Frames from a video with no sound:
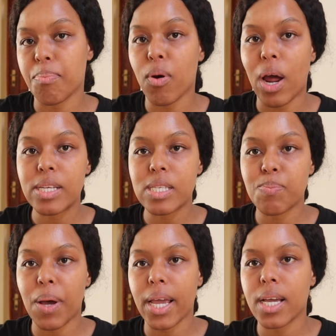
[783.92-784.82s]
price
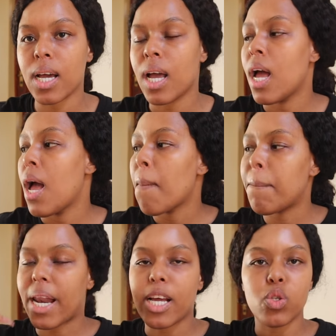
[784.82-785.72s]
spike.
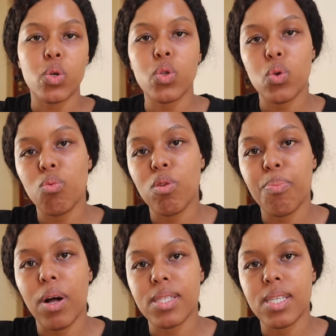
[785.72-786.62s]
But I took the normal
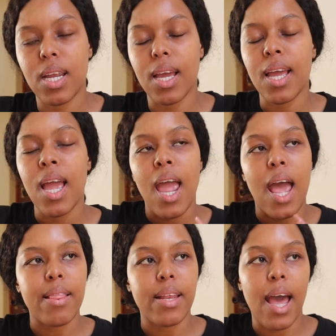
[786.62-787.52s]
Bolt today,
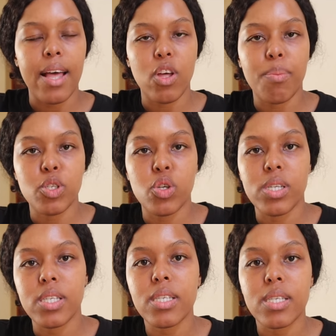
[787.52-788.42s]
and then I had the
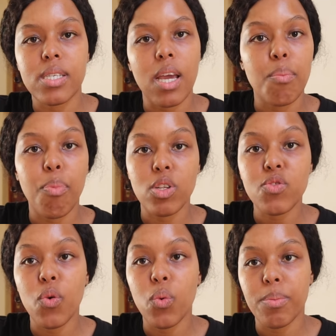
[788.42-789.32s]
opportunity to take Bolt
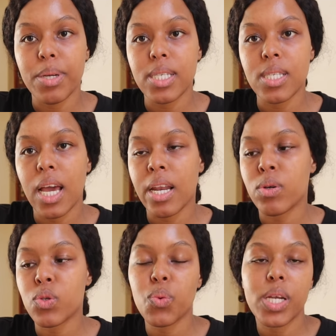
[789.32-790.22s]
for Women, and I
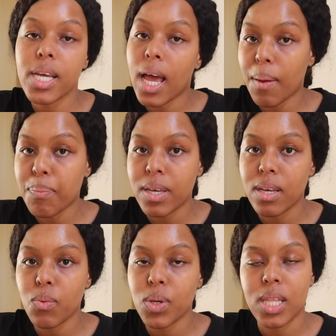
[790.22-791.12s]
was really
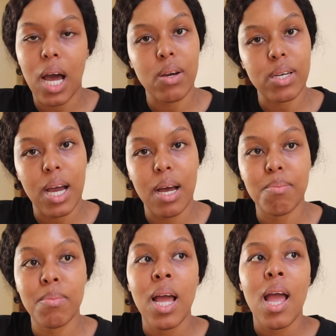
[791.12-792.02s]
happy with the
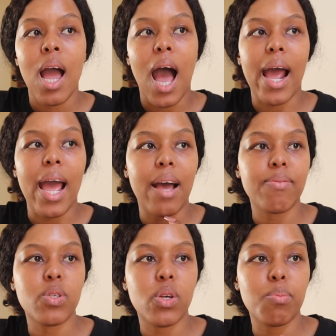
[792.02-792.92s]
outcome. I
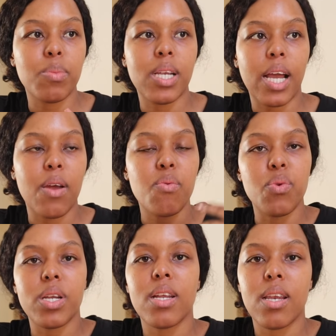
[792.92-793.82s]
have to admit, like, I
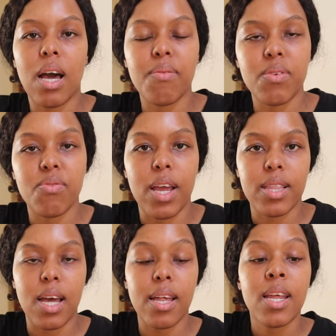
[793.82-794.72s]
really love the fact
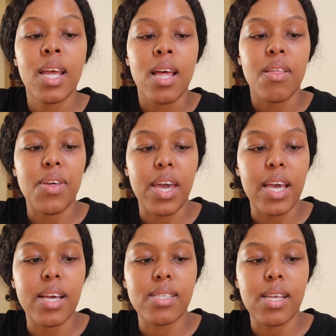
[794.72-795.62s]
that there
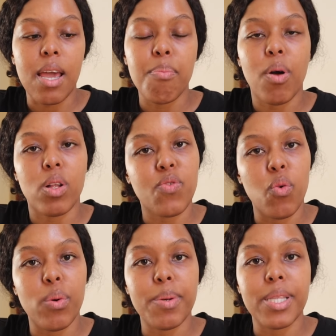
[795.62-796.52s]
is a Bolt
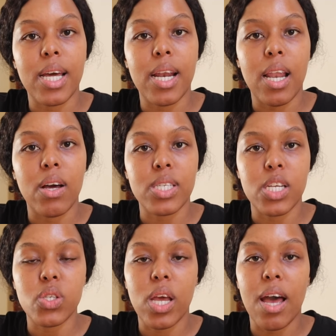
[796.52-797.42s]
for Women that allows
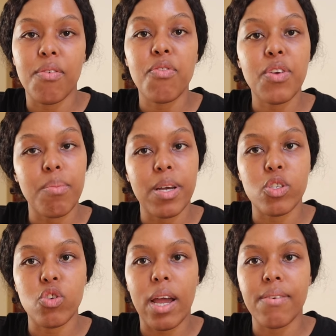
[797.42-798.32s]
us to have female
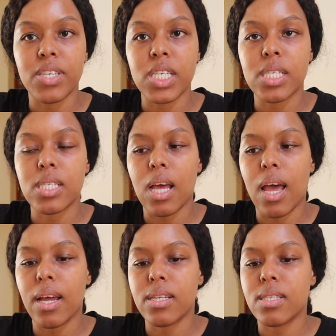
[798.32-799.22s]
drivers,
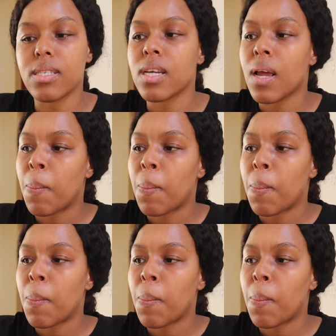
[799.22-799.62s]
and